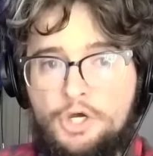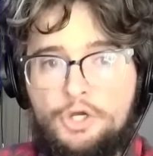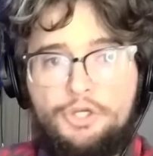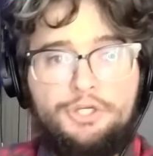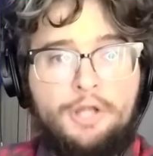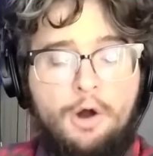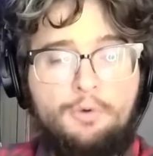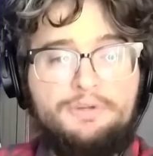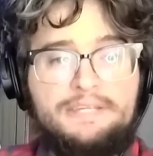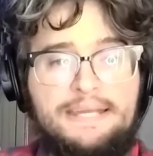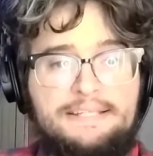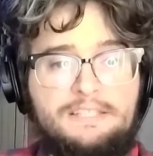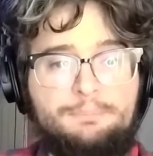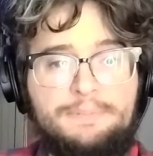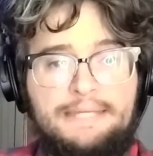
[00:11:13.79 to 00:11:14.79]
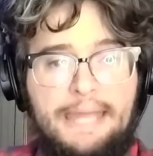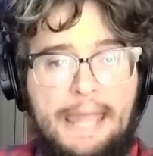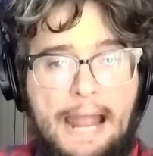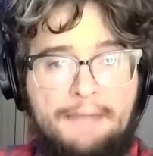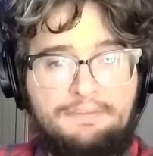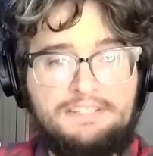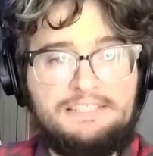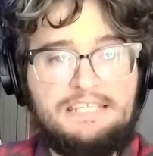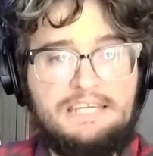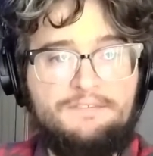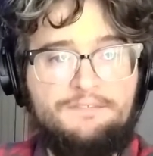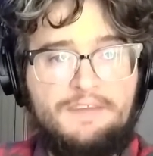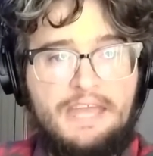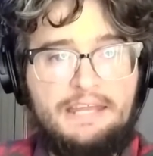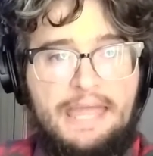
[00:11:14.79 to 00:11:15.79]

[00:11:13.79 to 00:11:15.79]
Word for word: you don't need to be at the TV at